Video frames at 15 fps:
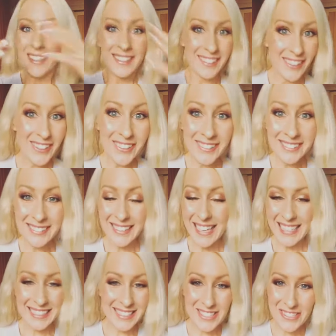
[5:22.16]
you know,
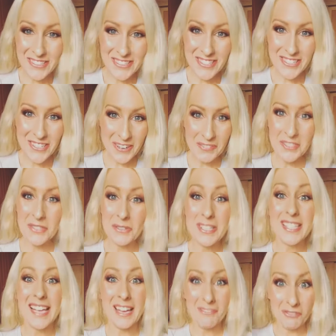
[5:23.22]
like Susan Jeffers
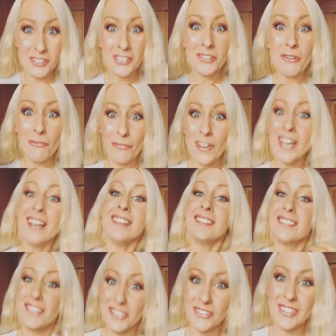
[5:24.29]
would say, feel the fear,
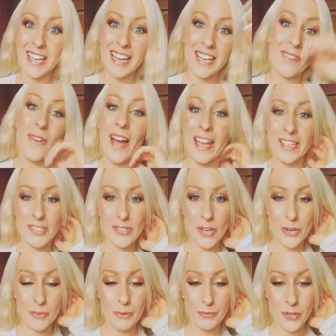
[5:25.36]
do it anyway.
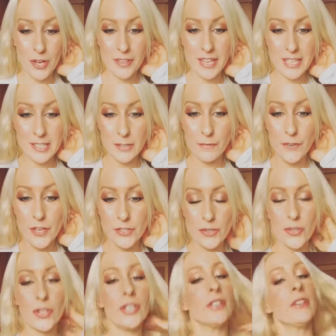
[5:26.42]
So we've got that's the first
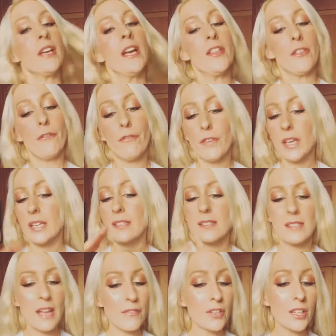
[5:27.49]
truth. The fear is
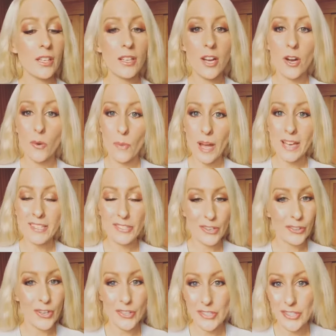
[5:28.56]
never going to go away
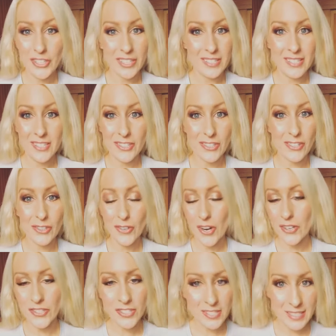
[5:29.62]
so long as you continue to
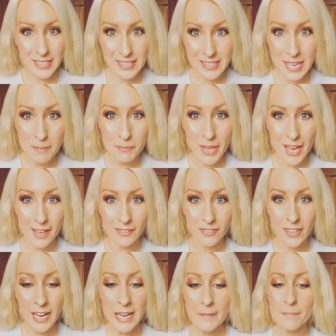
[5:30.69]
grow. Just accept that,
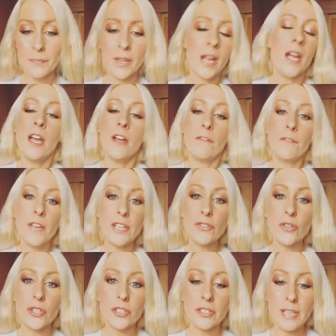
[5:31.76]
right? Fear
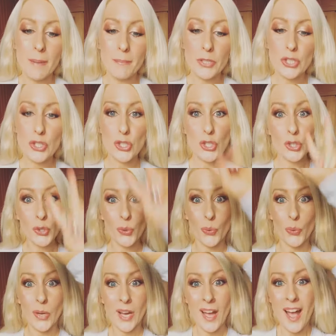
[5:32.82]
truth number
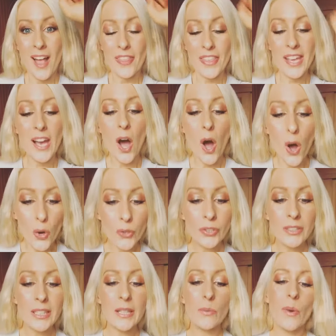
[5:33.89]
two the
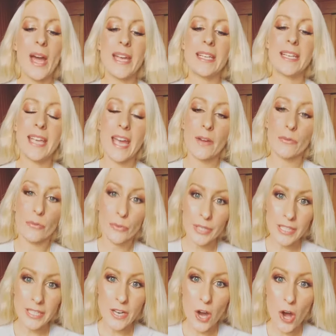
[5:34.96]
only way to get
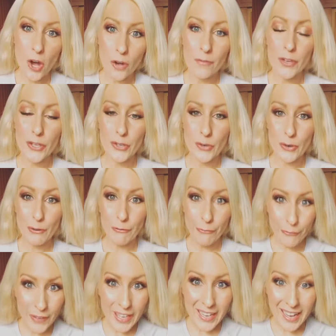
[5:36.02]
rid of your
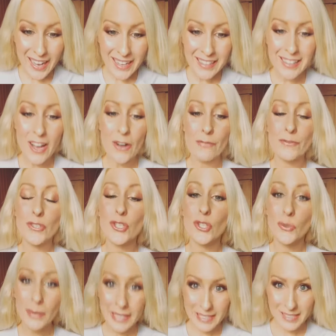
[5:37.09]
fear of
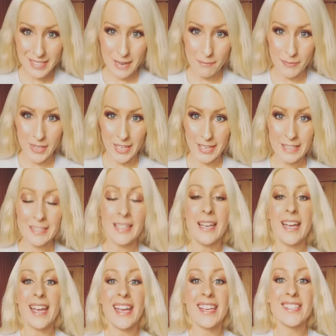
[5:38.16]
doing something
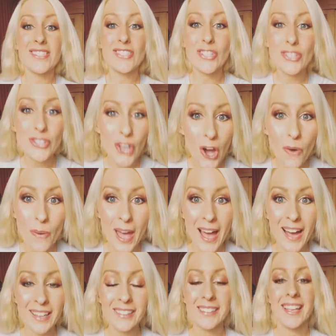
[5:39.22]
is to go
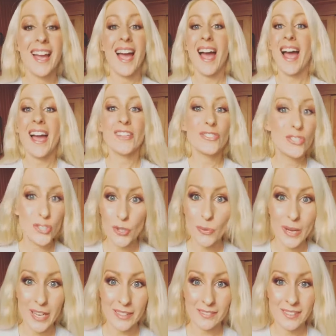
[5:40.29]
out and
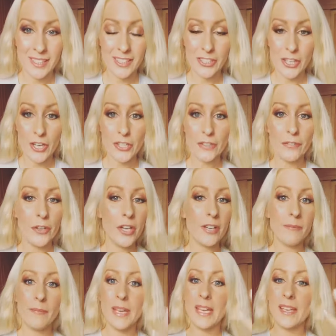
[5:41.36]
do it. You know, you've
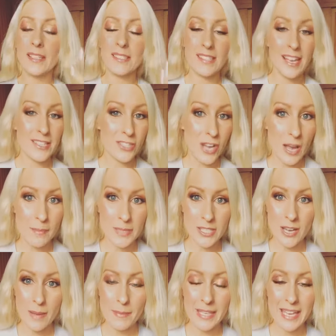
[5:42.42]
heard me say time and
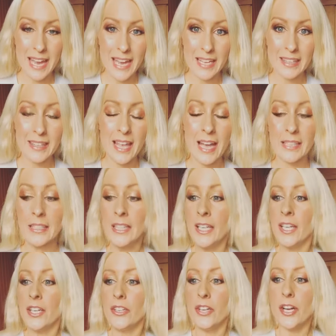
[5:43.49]
time again that,
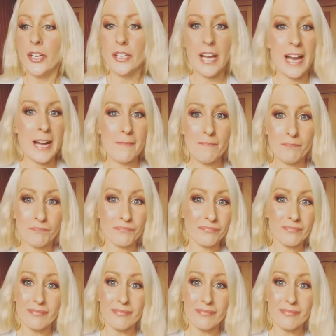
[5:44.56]
you know, um,